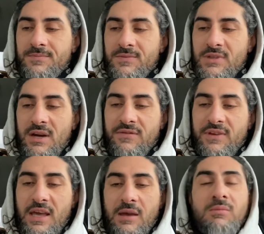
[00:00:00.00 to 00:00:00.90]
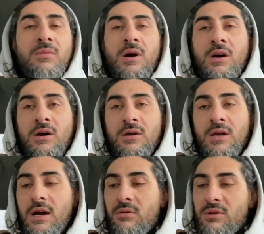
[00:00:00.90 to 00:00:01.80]
Tough game. Uh,
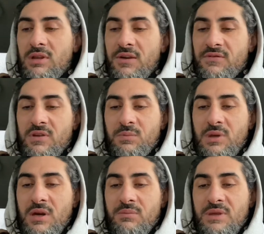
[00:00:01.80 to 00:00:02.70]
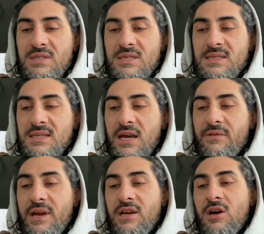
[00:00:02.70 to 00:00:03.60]
I would love to be on BC side
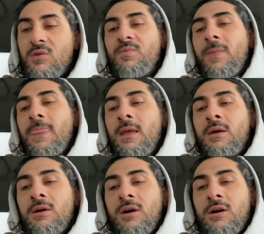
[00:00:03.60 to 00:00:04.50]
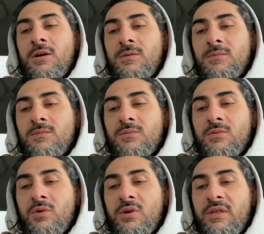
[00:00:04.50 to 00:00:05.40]
right now. Um,
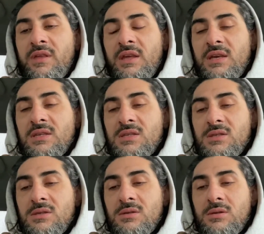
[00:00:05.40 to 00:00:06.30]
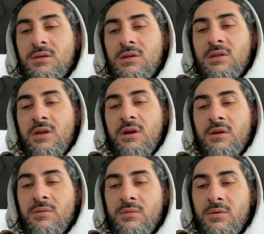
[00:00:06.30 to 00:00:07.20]
the only thing is, their
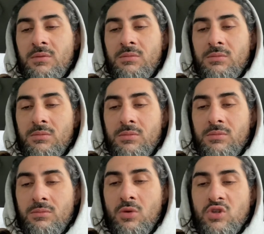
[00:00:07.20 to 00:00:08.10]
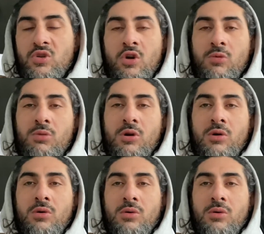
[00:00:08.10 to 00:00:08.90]
most notable